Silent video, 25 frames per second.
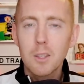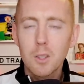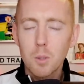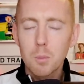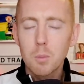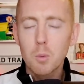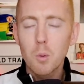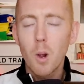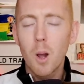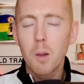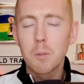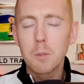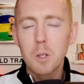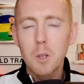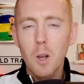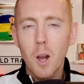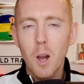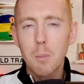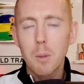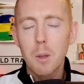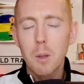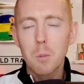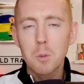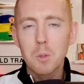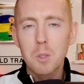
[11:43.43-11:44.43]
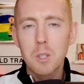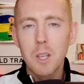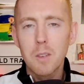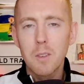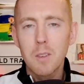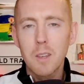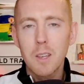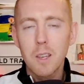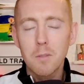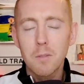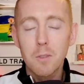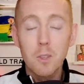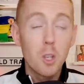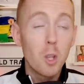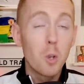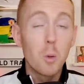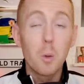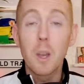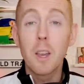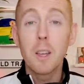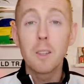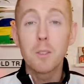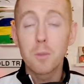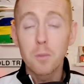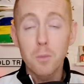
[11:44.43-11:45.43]
Subscribe to United People's TV if you're new,
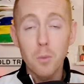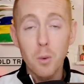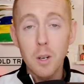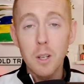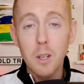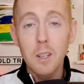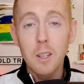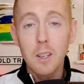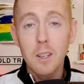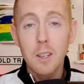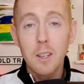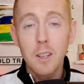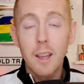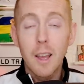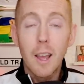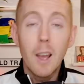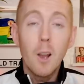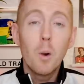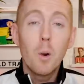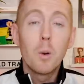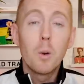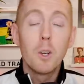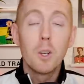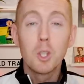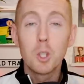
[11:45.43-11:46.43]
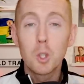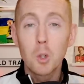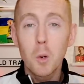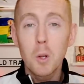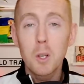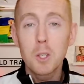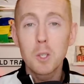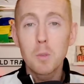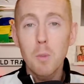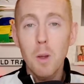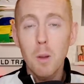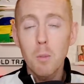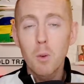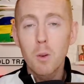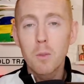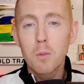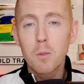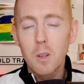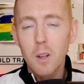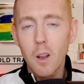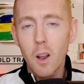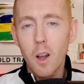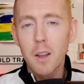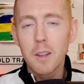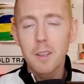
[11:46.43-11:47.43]
it's free. Hell, join as a member if
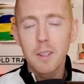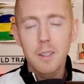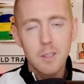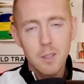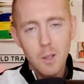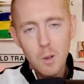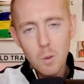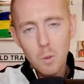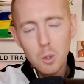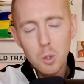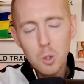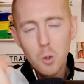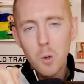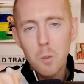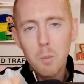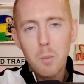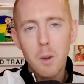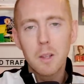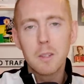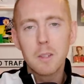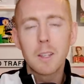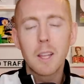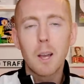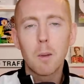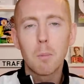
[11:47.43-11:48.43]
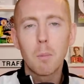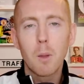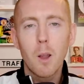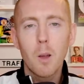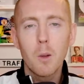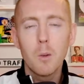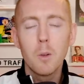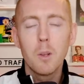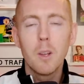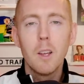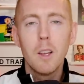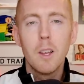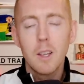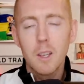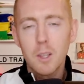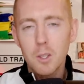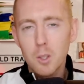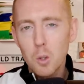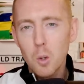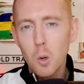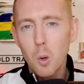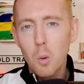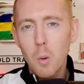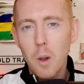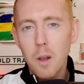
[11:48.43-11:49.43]
you'd like. There's a little join button down below.
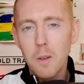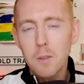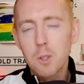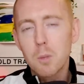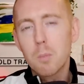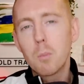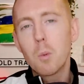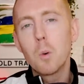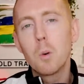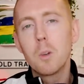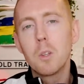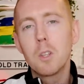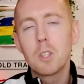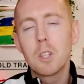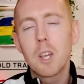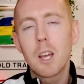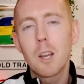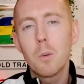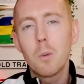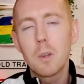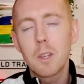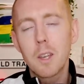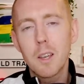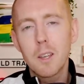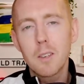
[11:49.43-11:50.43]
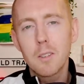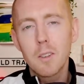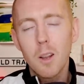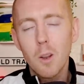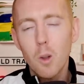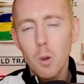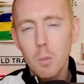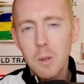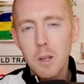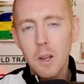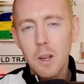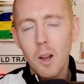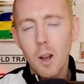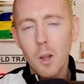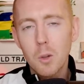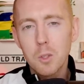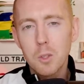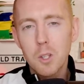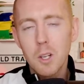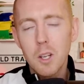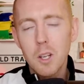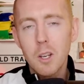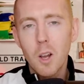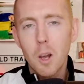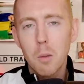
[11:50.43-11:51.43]
It's your way of supporting the channel and getting a little bit closer
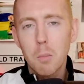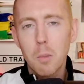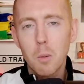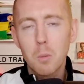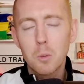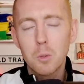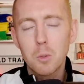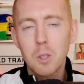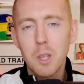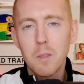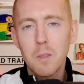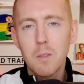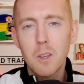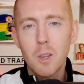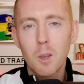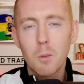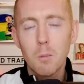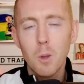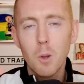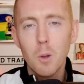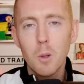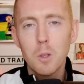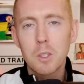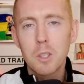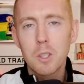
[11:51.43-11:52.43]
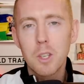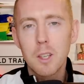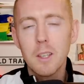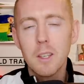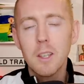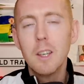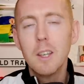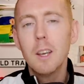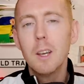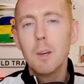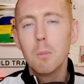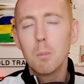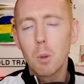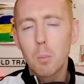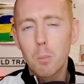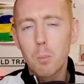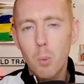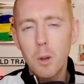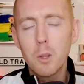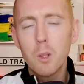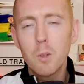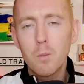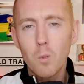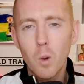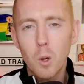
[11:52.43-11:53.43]
to the United People's TV community. But
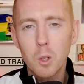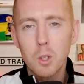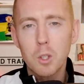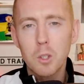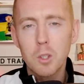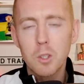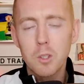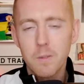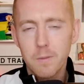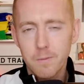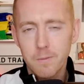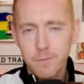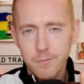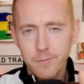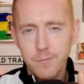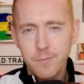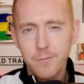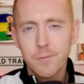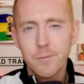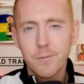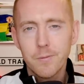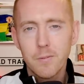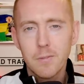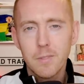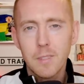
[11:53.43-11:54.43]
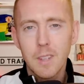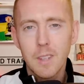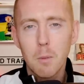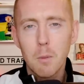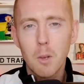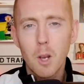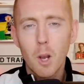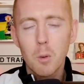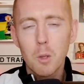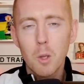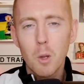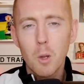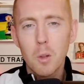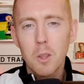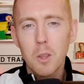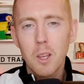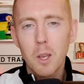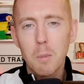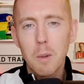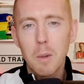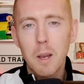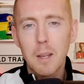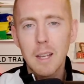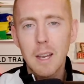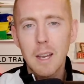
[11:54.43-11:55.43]
Brendan Rodgers, let me know what you think
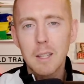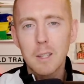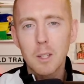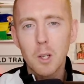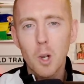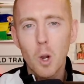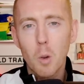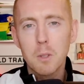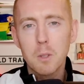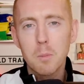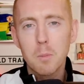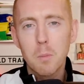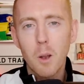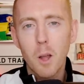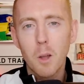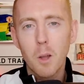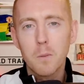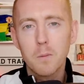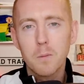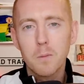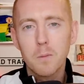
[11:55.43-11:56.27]
about that in the comments below.